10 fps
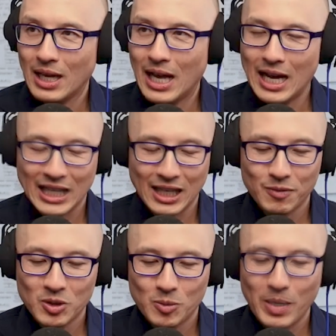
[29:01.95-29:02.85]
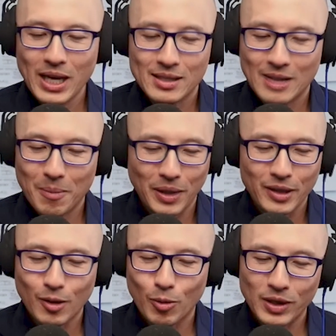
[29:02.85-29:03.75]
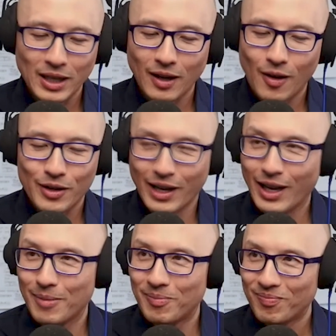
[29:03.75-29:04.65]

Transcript: I give them space. And I'm playing a really long game.